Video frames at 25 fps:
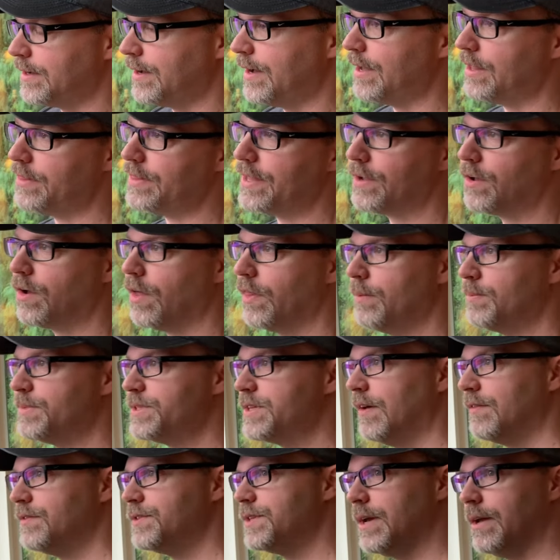uh, they call
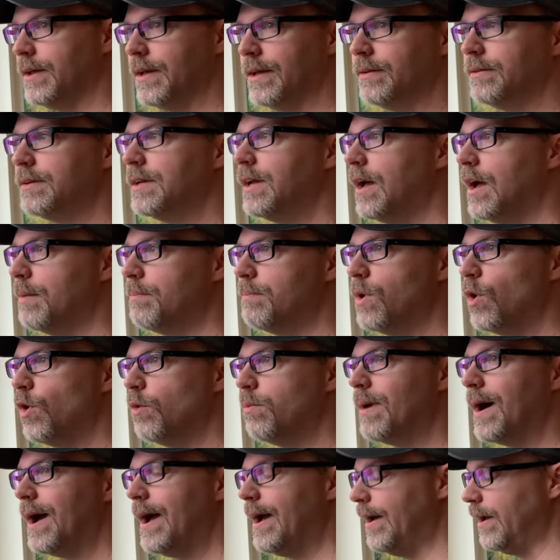themselves a, a
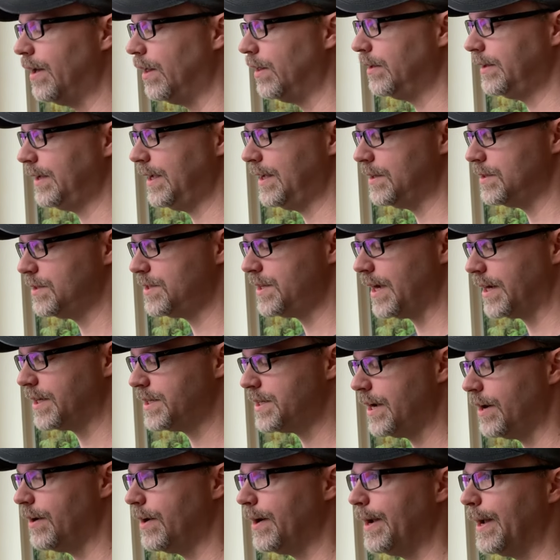mobile
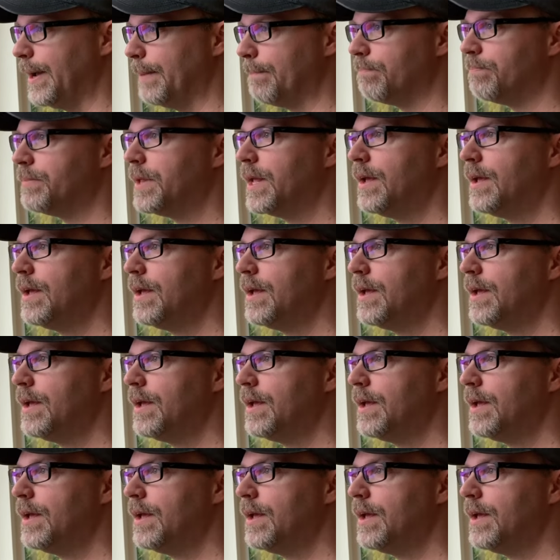insectarium,